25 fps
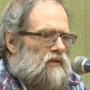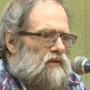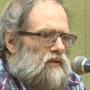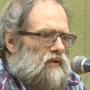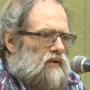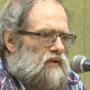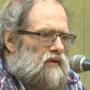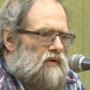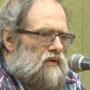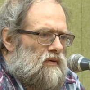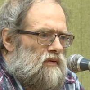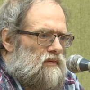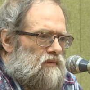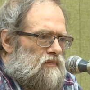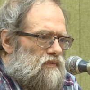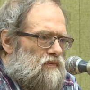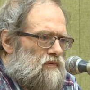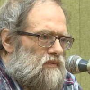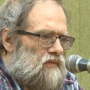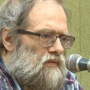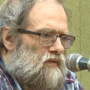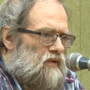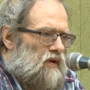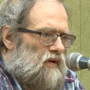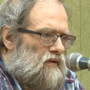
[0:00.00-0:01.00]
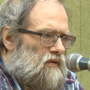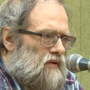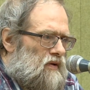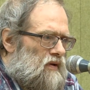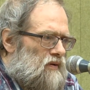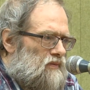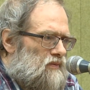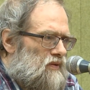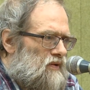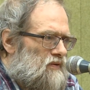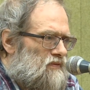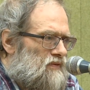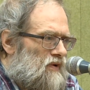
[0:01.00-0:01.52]
uh, that
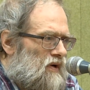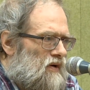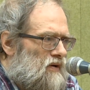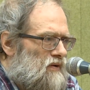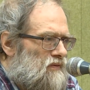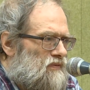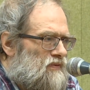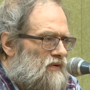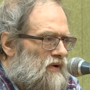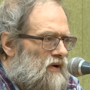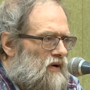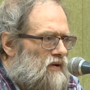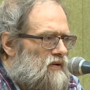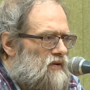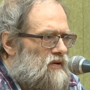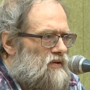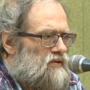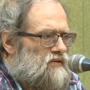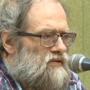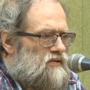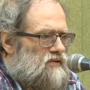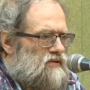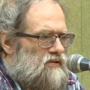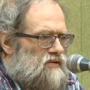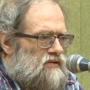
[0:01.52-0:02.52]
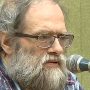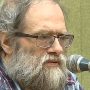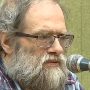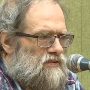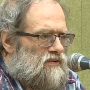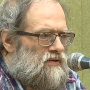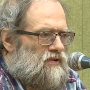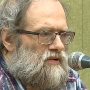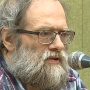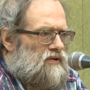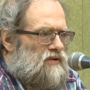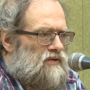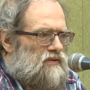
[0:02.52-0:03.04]
can be verified is the
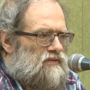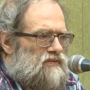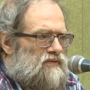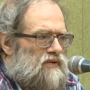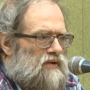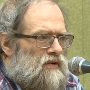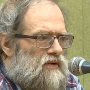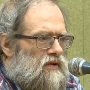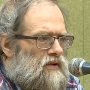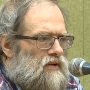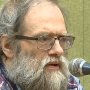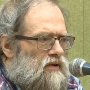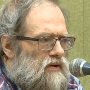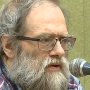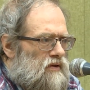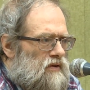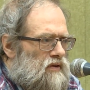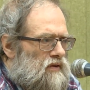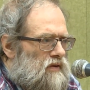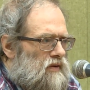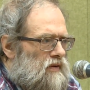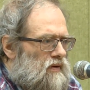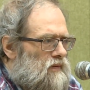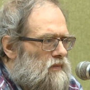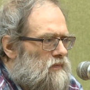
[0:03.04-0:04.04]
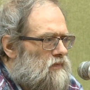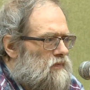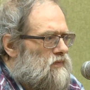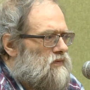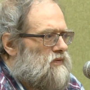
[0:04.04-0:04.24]
story of uh,